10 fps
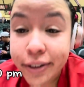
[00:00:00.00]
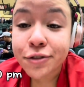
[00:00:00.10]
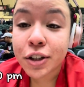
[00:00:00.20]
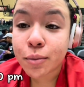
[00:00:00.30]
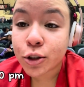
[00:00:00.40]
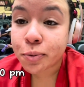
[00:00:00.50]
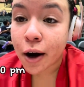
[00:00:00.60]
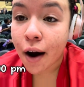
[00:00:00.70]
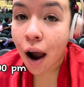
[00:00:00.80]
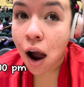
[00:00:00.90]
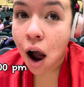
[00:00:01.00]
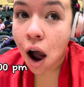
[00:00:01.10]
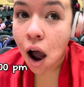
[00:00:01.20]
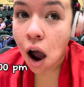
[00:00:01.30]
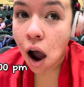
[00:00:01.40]
For the most part,
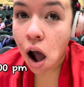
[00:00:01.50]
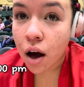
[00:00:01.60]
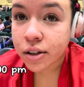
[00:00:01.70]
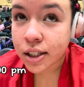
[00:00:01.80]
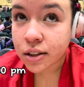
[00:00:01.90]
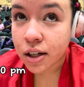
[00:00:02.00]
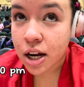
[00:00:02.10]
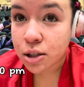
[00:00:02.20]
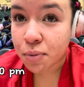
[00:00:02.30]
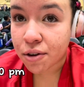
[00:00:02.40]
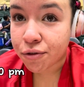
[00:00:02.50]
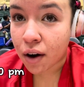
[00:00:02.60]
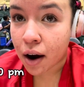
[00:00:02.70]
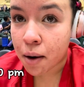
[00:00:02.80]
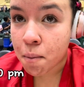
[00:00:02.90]
I think today's been
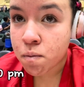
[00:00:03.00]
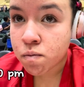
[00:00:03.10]
fine.